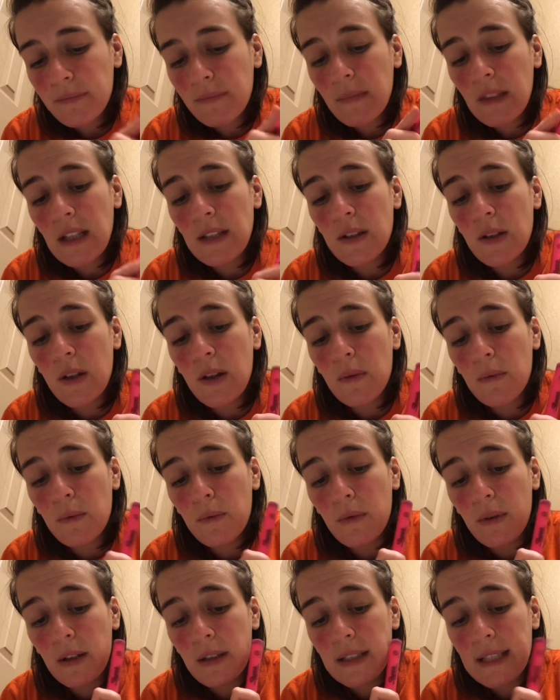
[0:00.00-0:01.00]
So
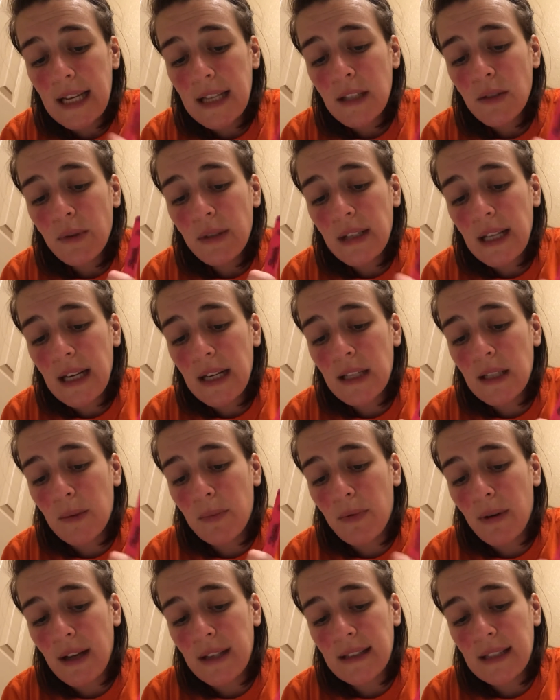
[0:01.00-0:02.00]
the test related to
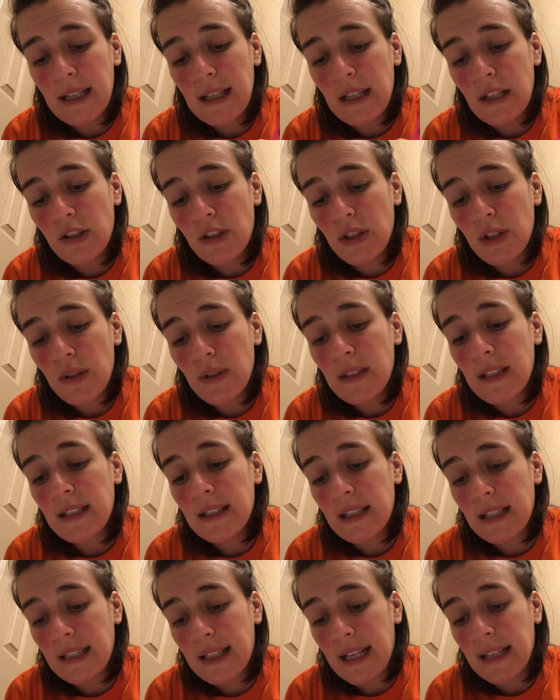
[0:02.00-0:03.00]
prostate issues is
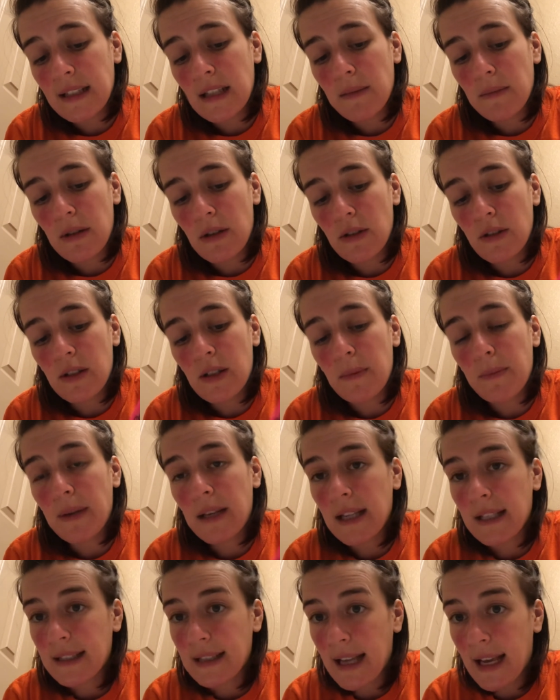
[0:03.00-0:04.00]
the test that measures the
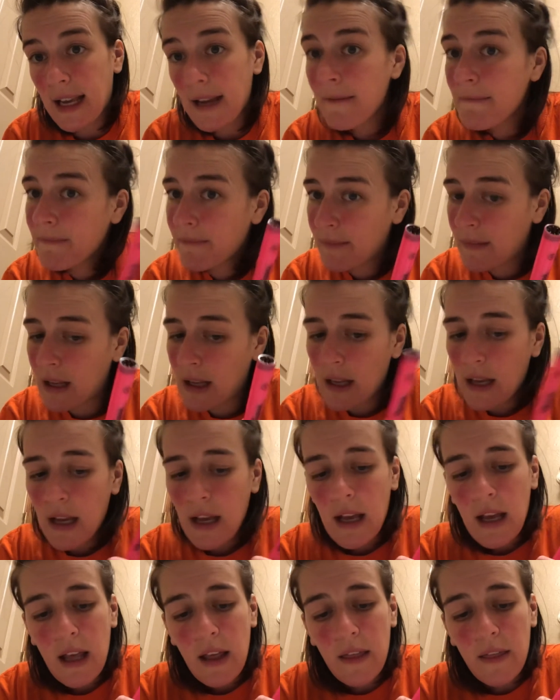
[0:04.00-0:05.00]
PSA,
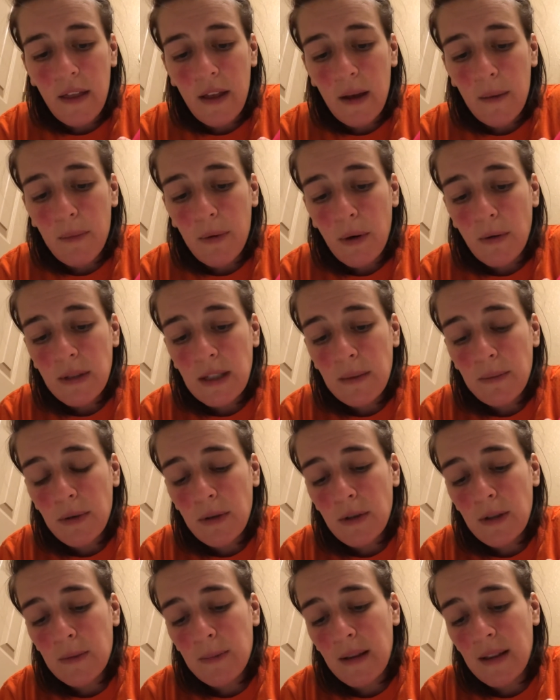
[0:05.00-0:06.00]
the protein
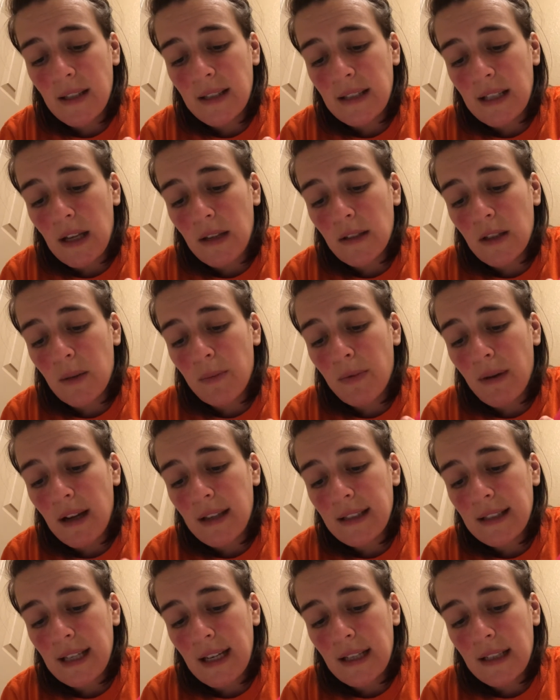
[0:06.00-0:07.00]
produced by the cells of the
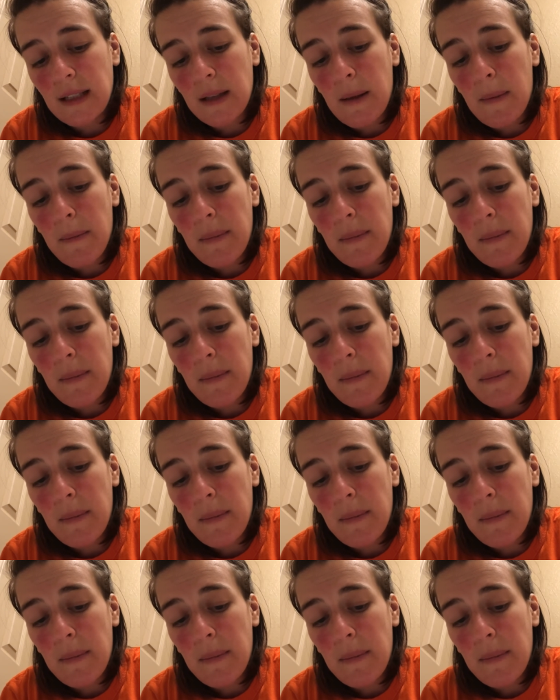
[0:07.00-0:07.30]
prostates.